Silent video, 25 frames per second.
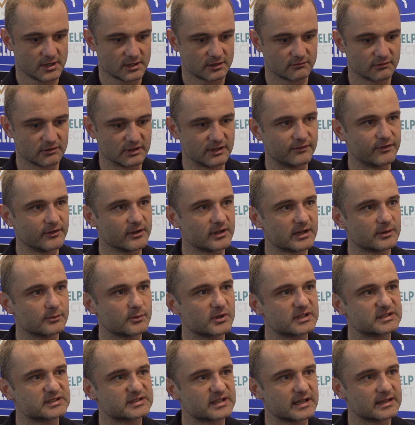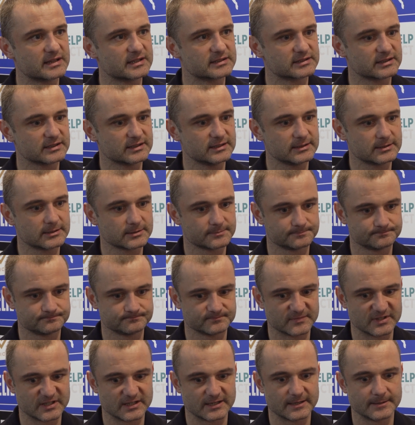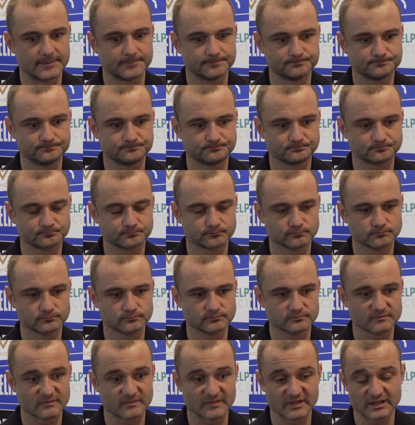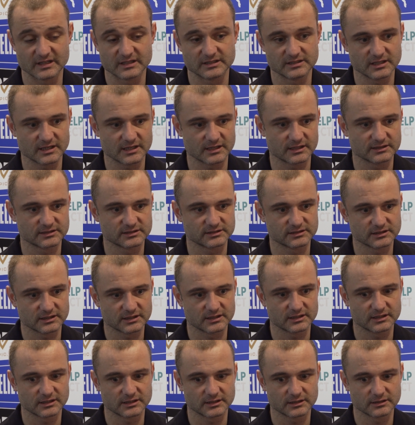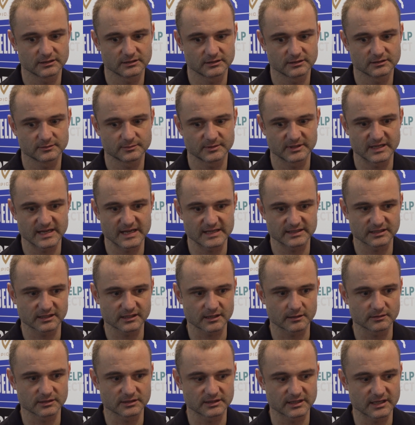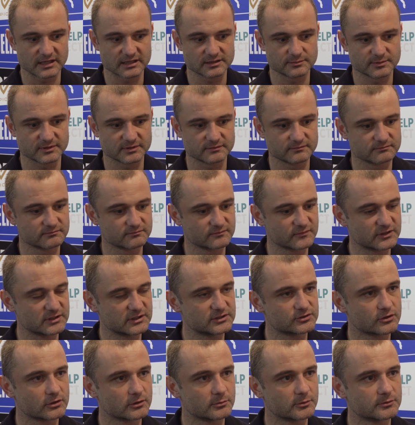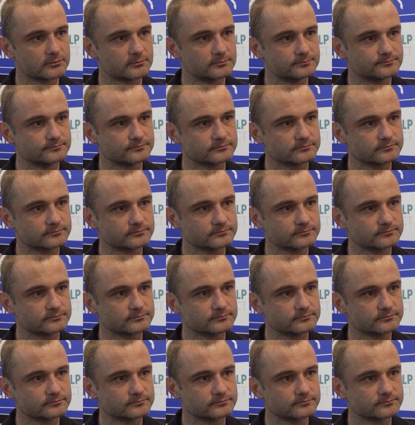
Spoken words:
really feel like we can stay in this league. It's been a hectic couple of days, but really enjoyable.